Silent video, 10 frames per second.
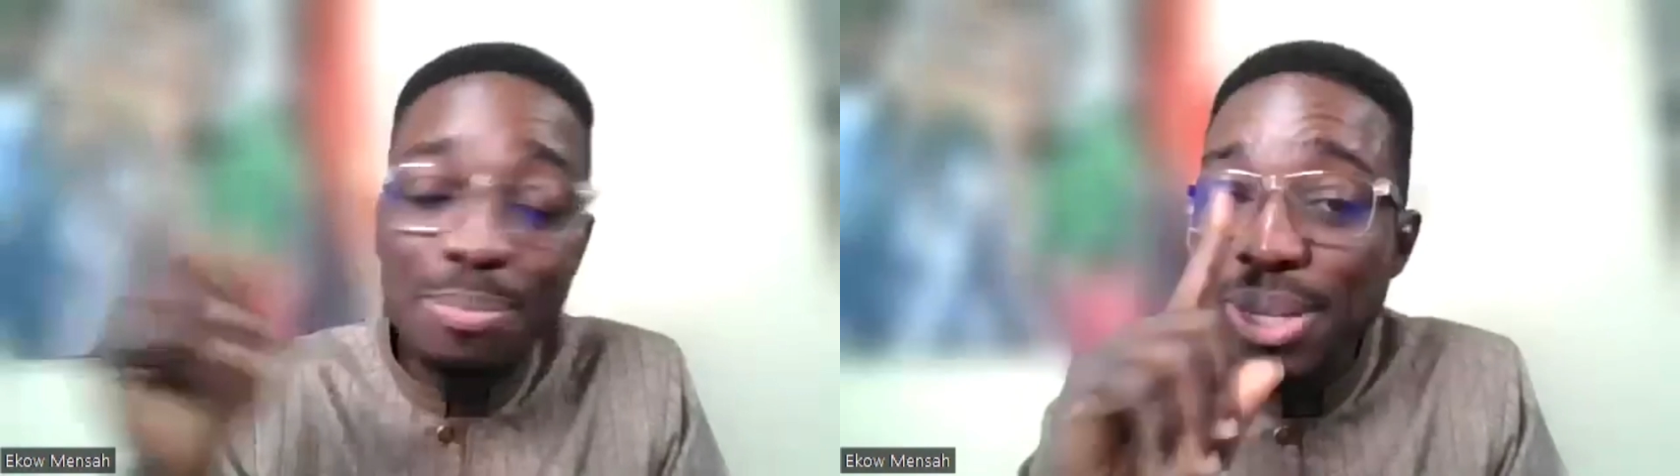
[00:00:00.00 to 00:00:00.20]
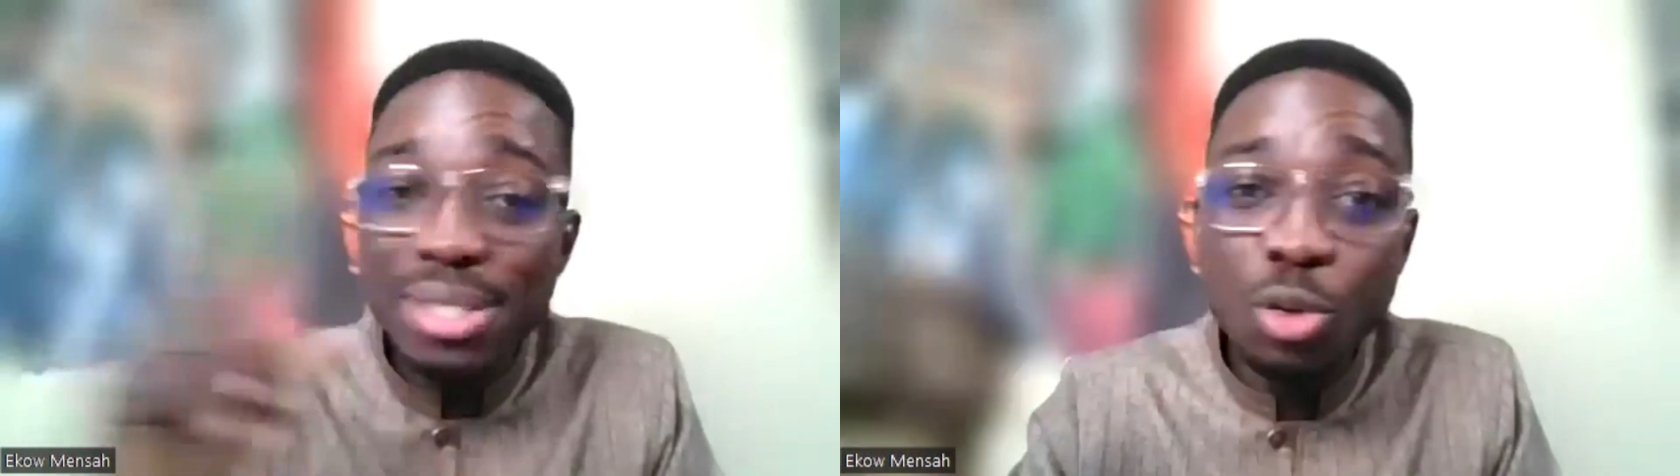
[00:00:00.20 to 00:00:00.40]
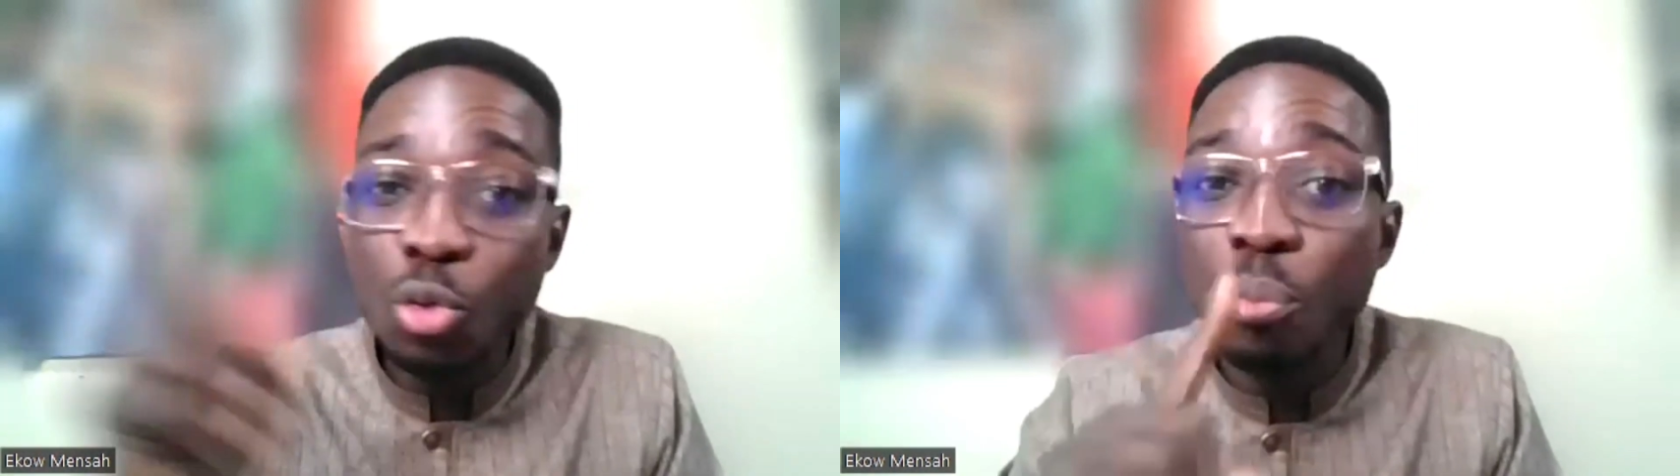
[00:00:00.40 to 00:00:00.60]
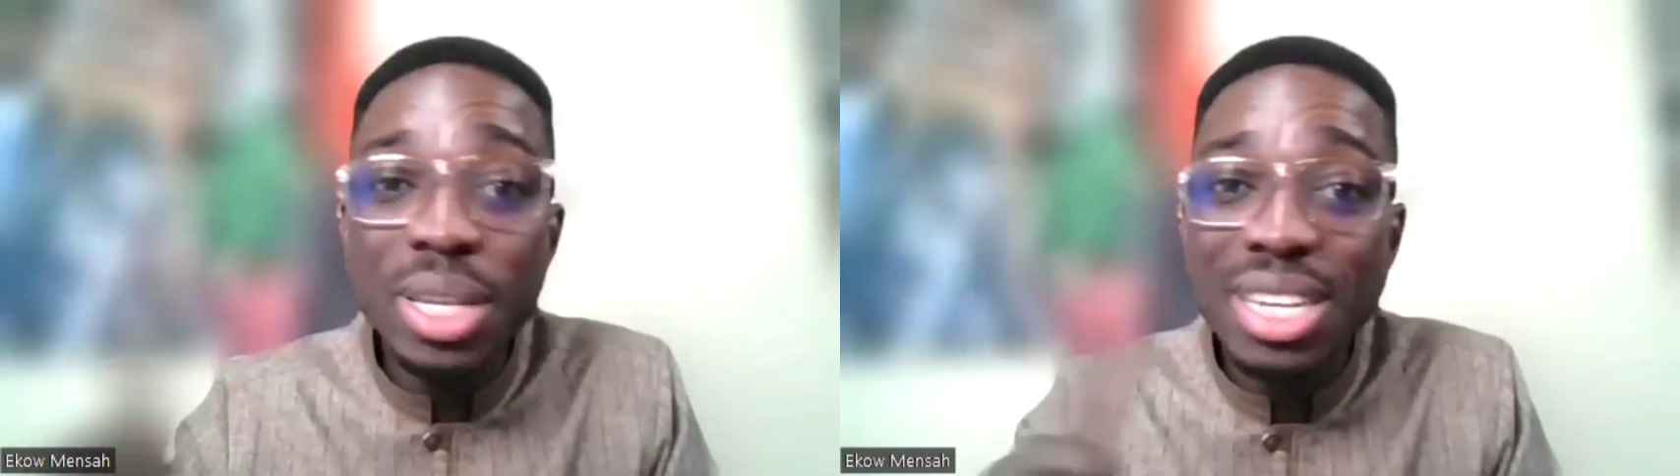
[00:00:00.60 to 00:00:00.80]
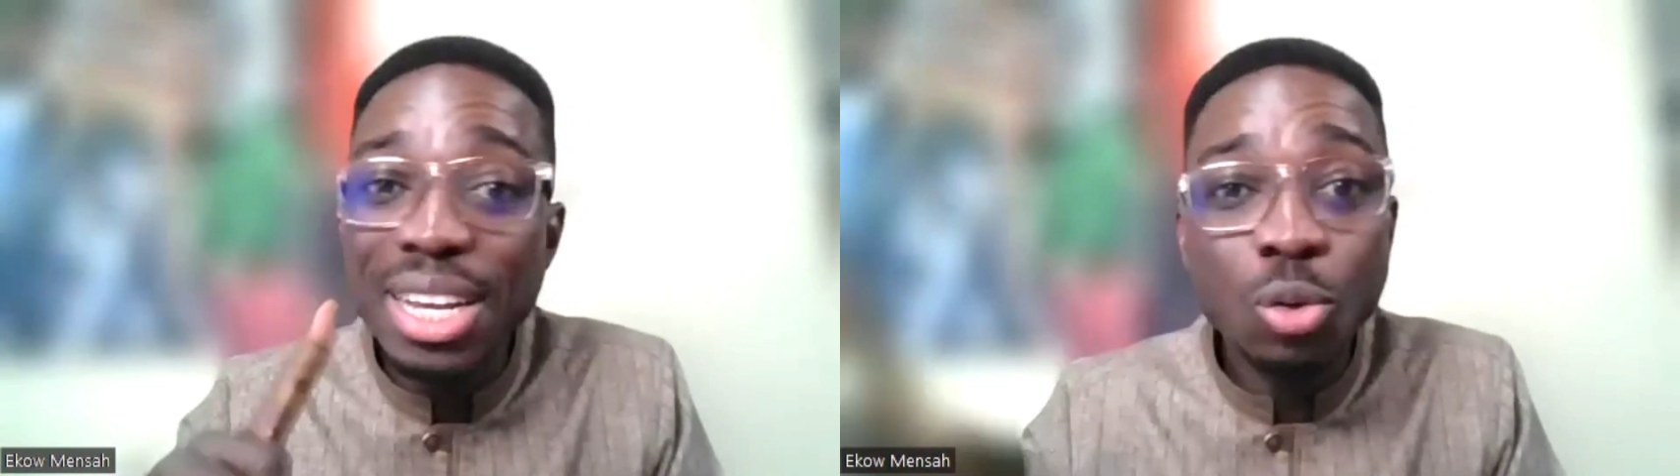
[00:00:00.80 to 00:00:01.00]
person you
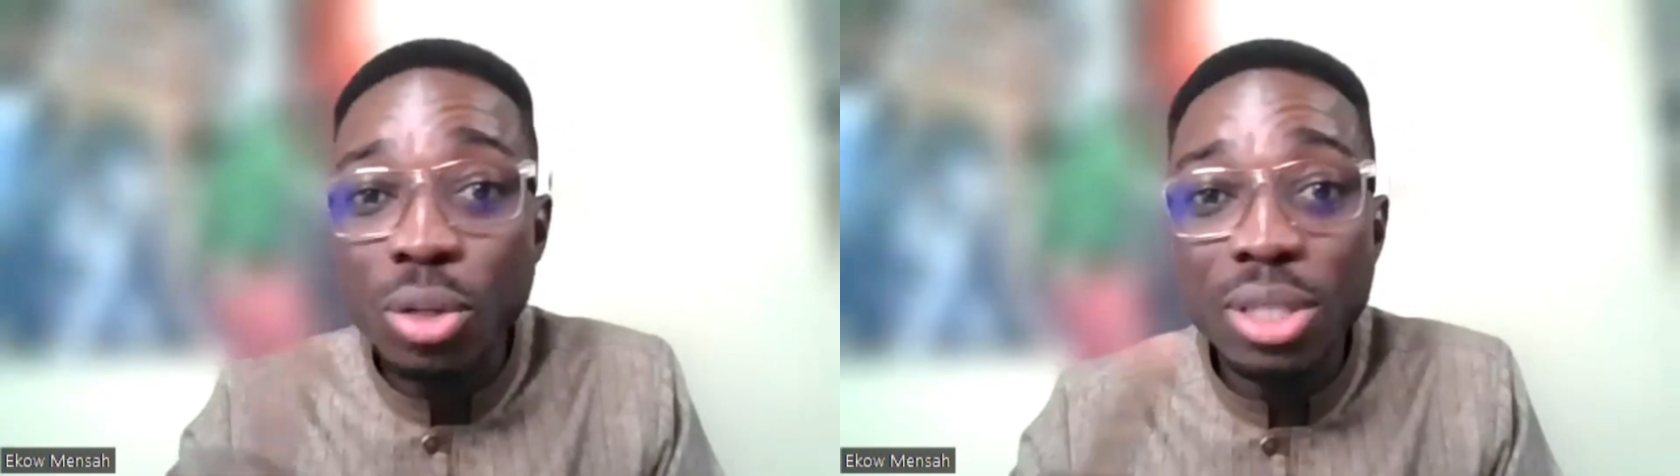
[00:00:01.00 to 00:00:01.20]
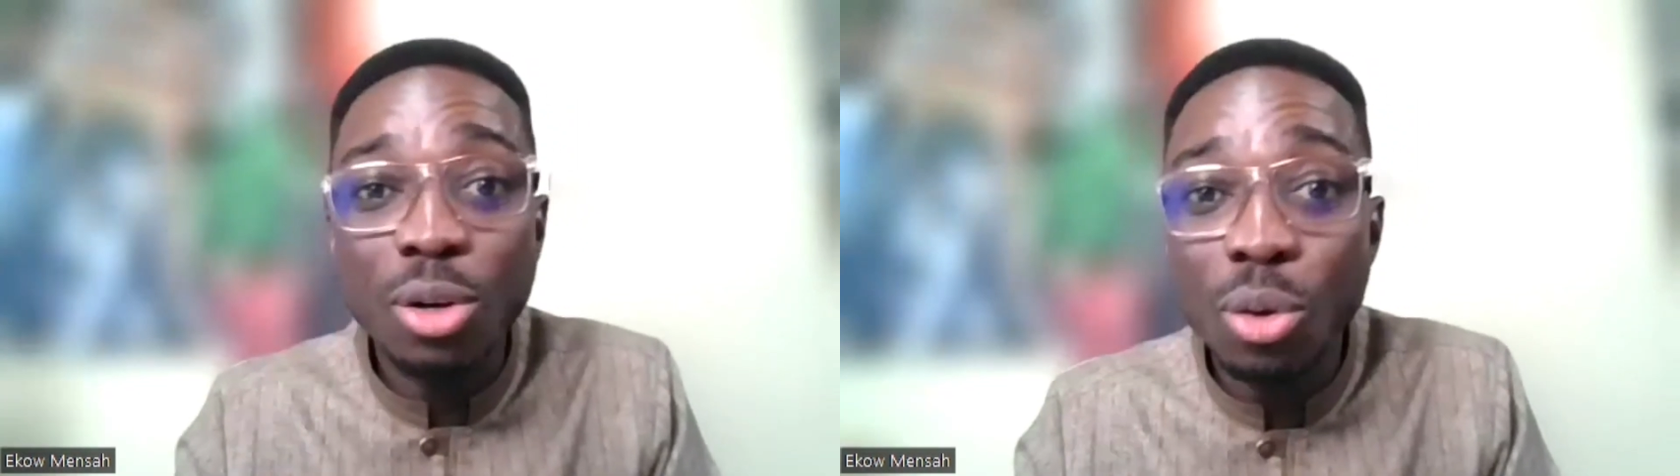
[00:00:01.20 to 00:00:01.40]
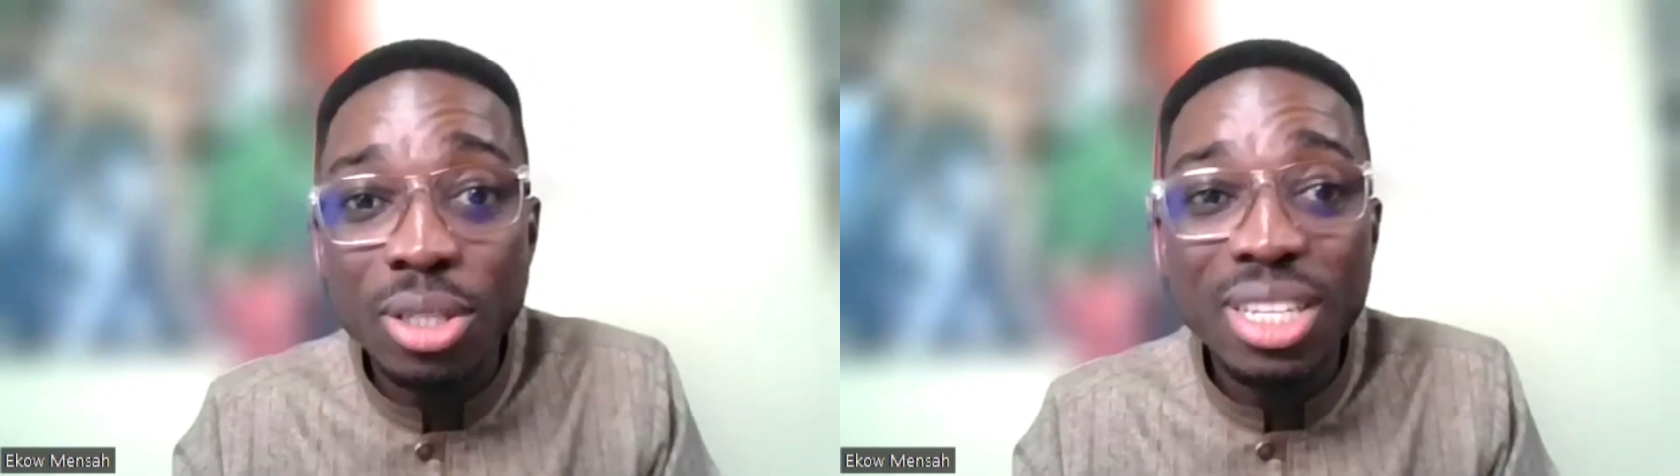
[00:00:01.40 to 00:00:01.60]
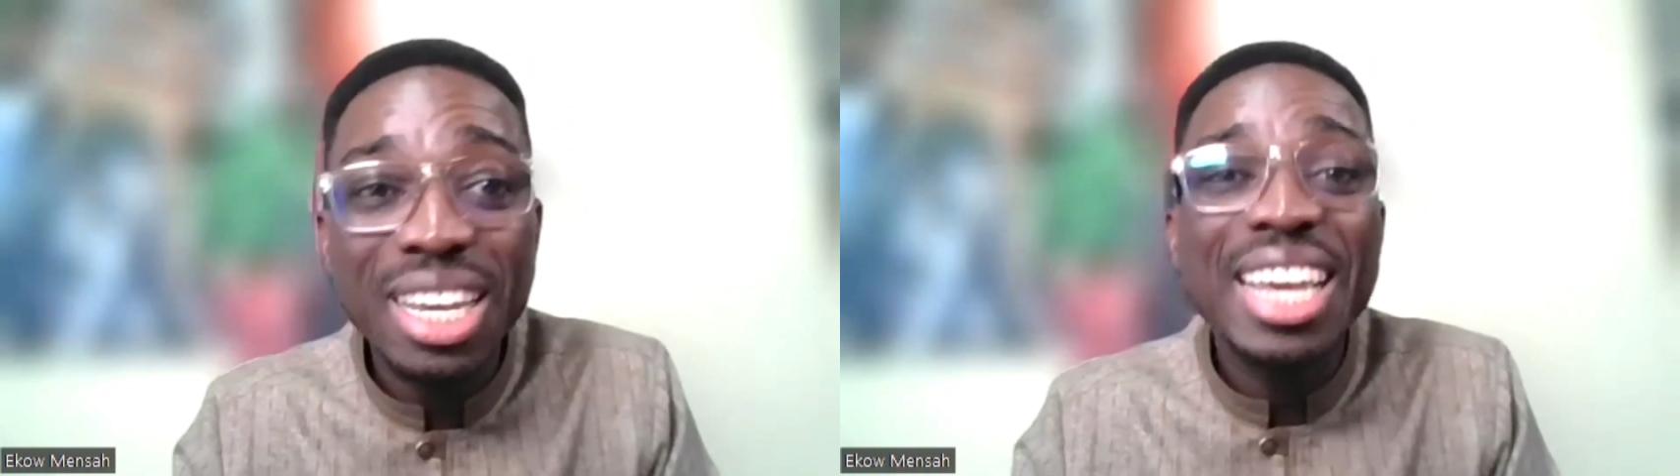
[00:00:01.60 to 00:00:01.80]
meet that talks a lot